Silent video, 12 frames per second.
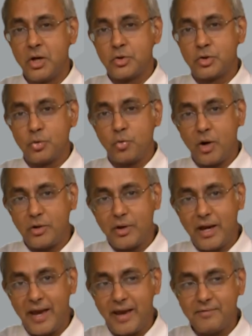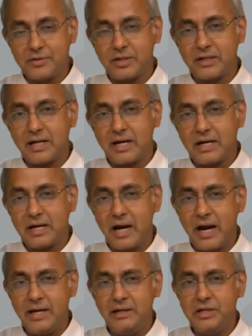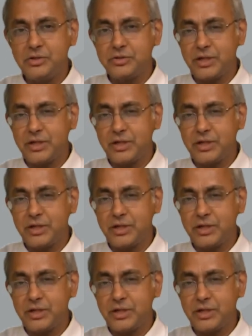So what you have is a highly